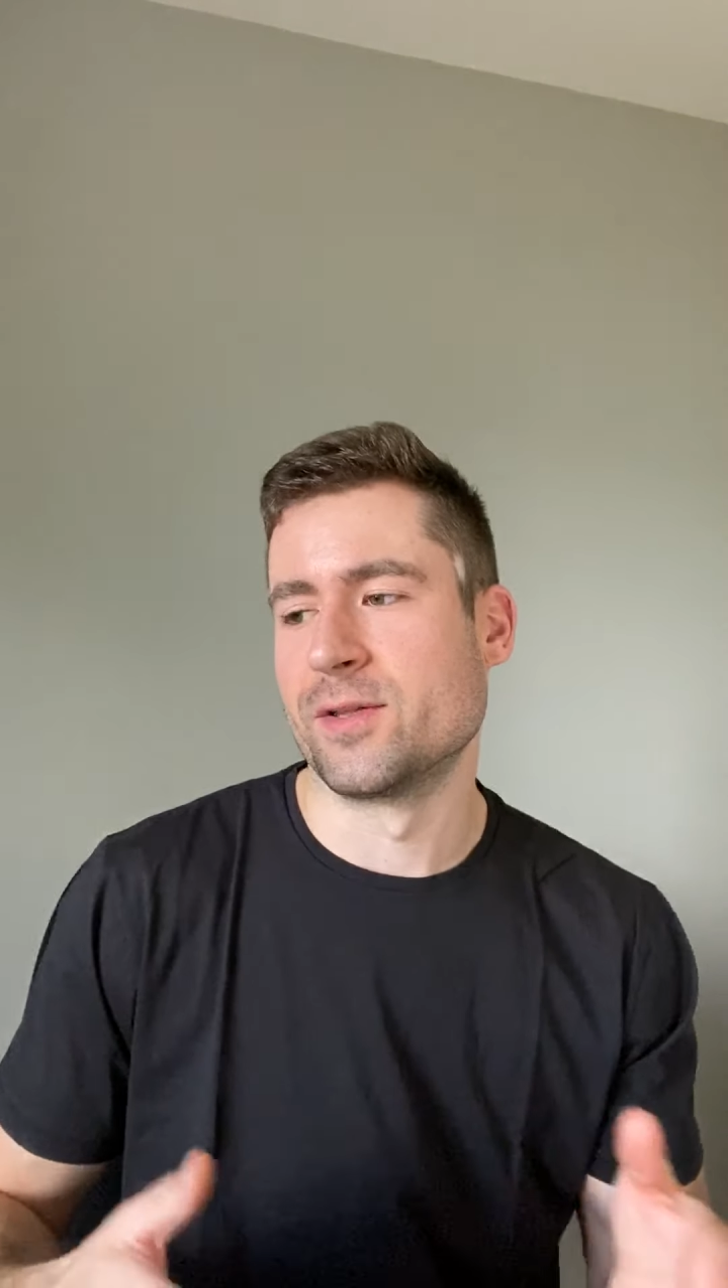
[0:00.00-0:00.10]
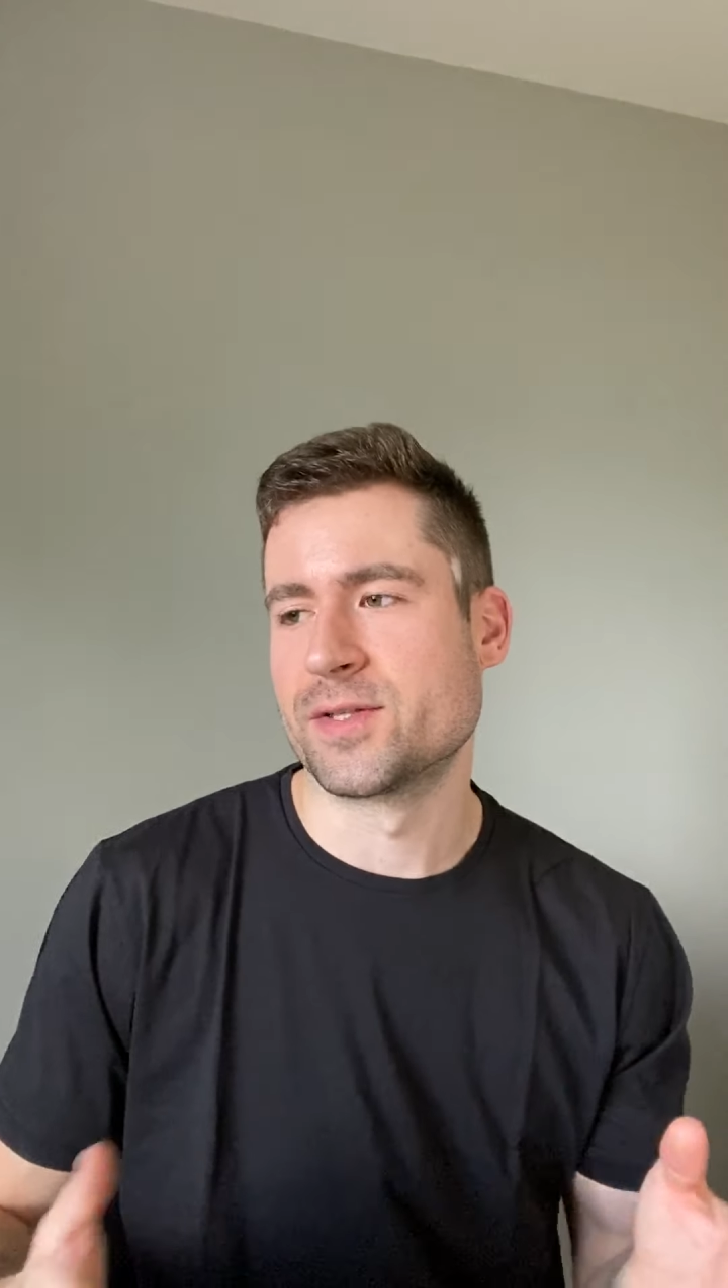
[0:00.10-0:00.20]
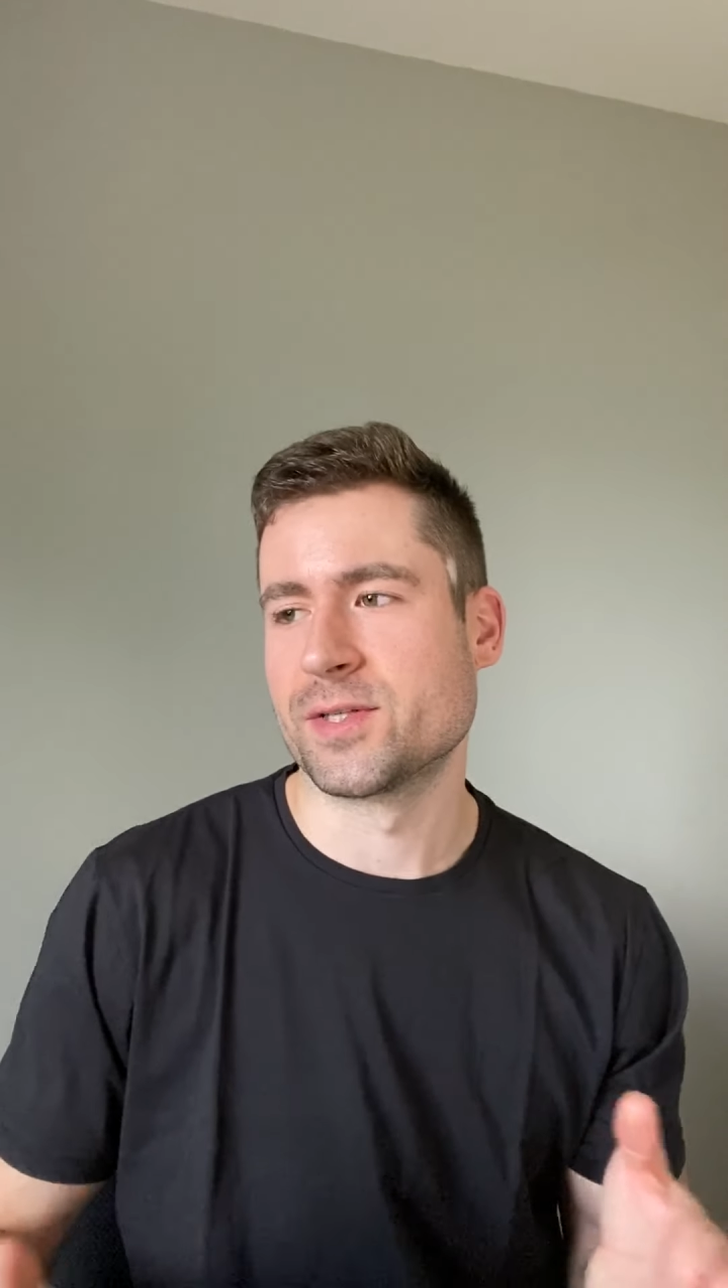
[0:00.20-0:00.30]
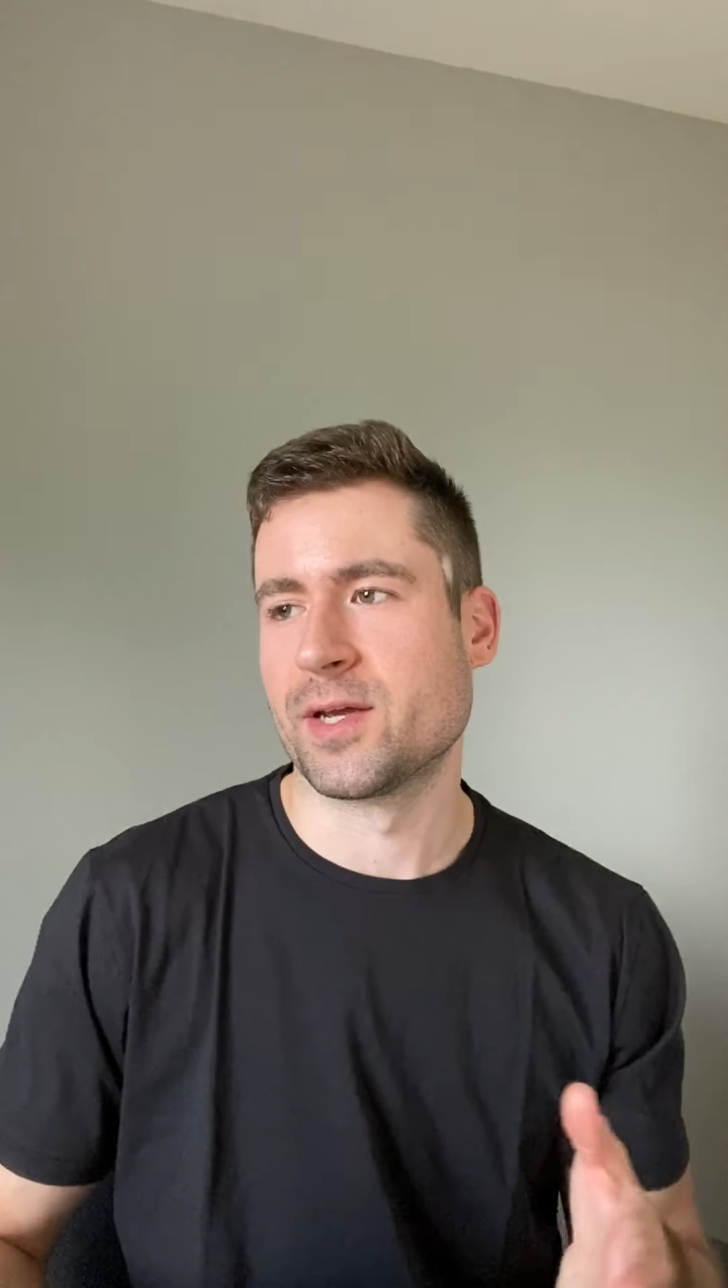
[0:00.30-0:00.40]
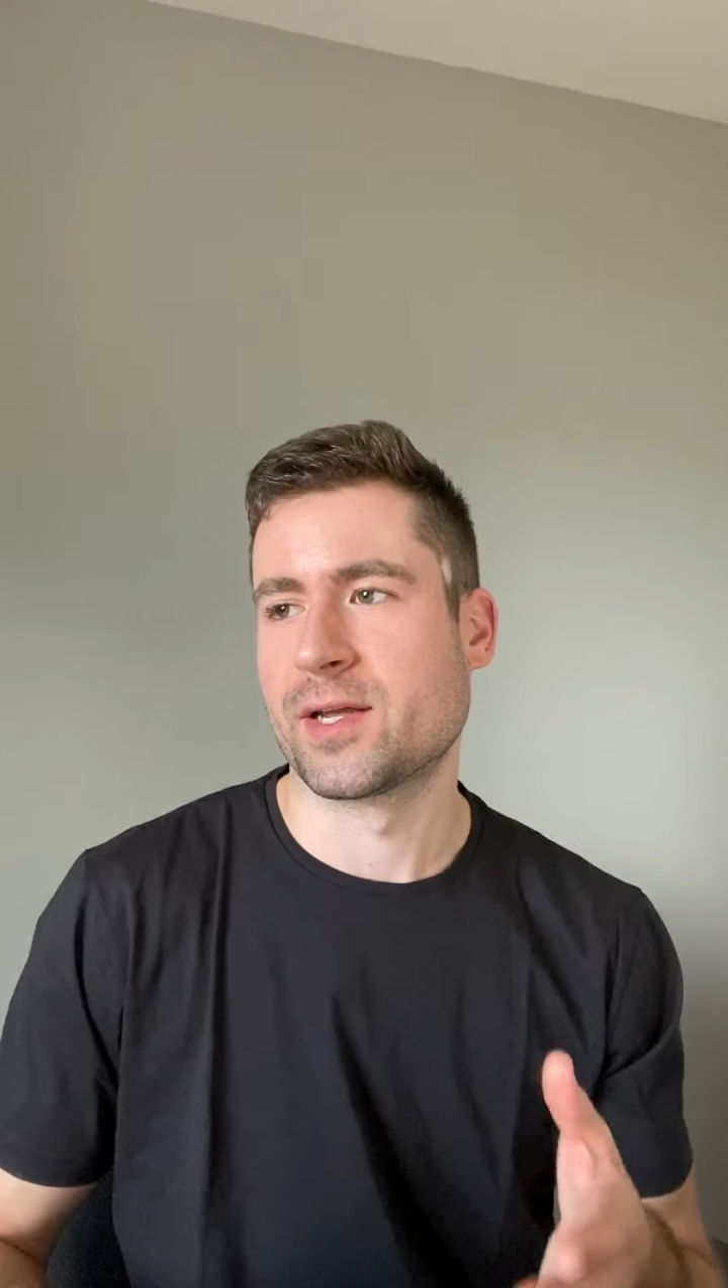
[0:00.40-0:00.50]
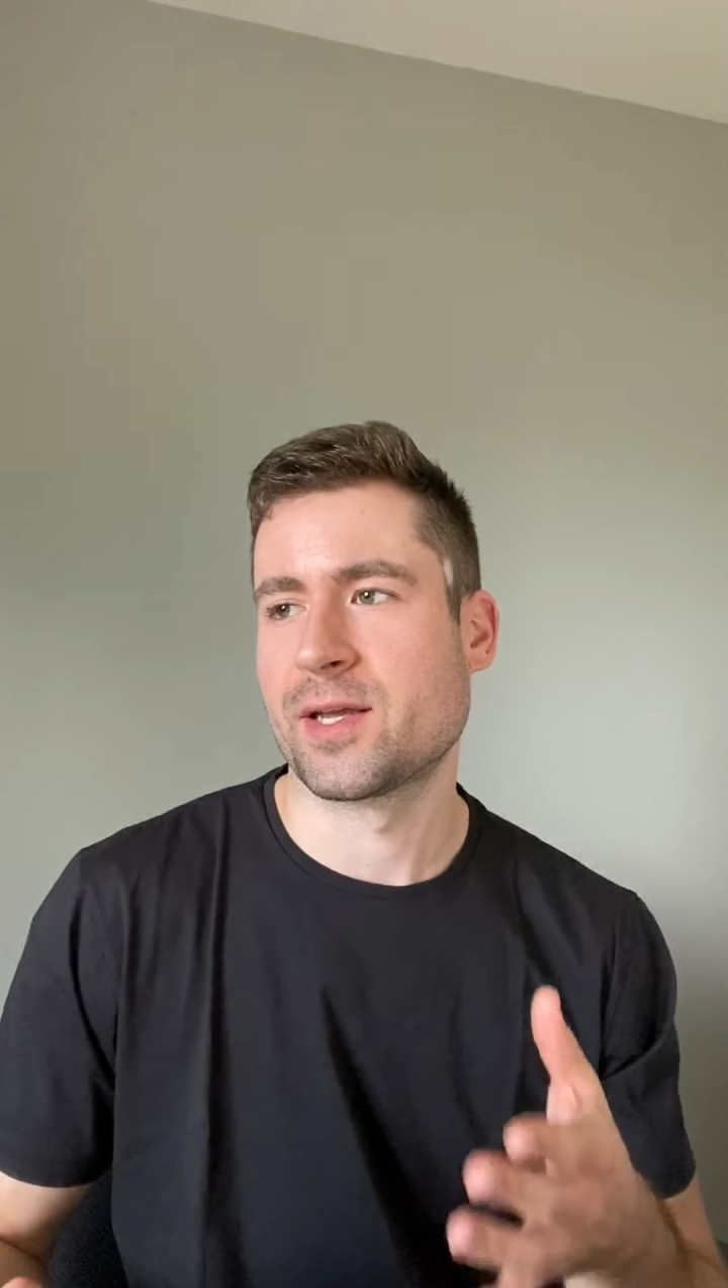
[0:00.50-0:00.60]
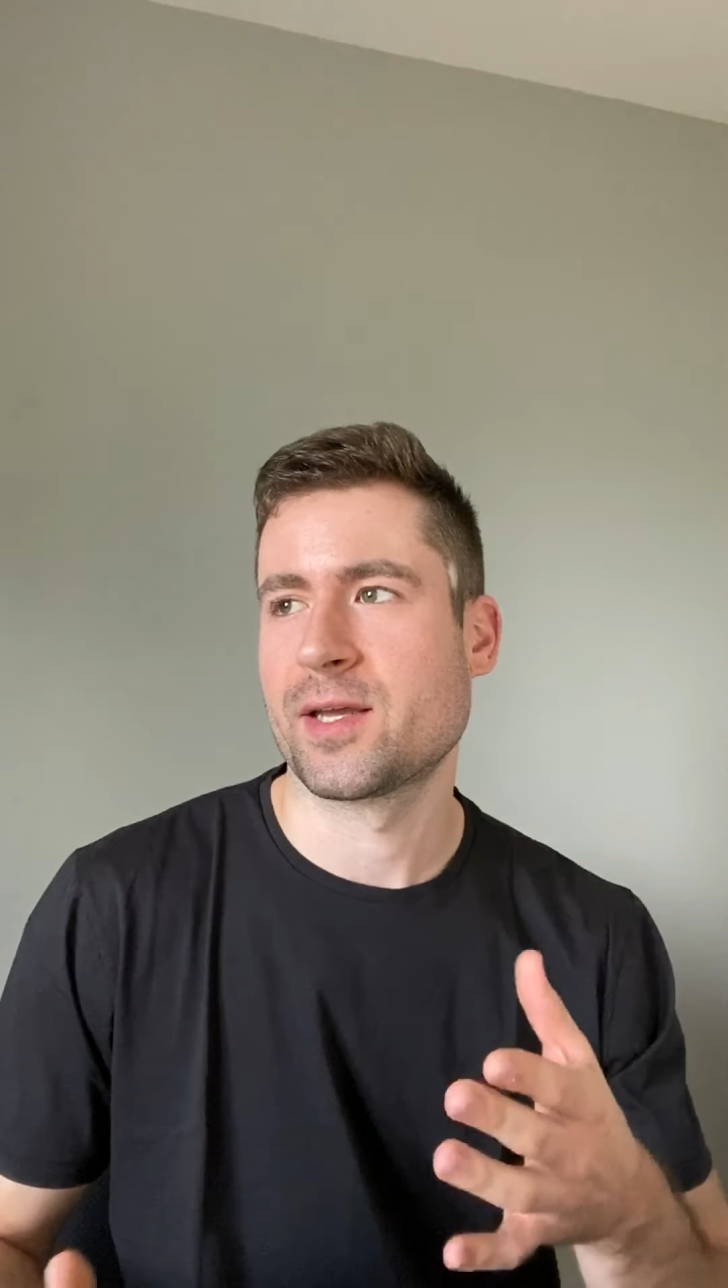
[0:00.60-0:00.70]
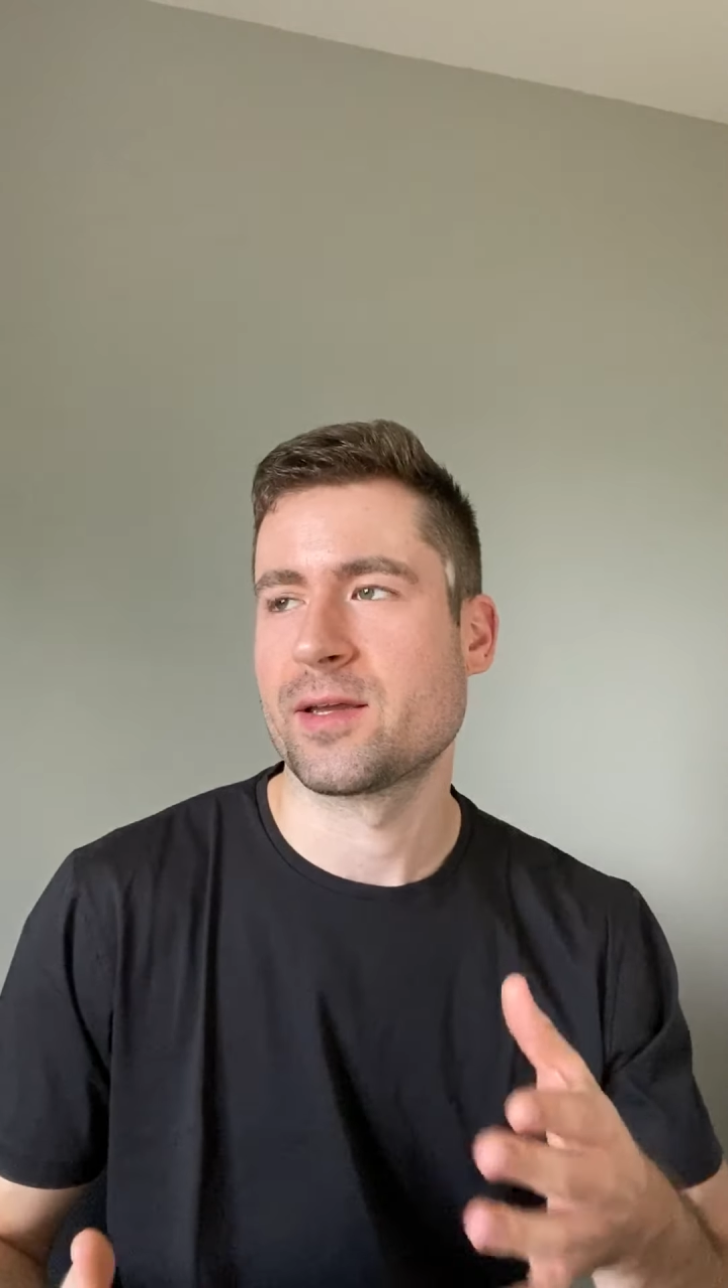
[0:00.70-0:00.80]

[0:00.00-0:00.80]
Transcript: this, like,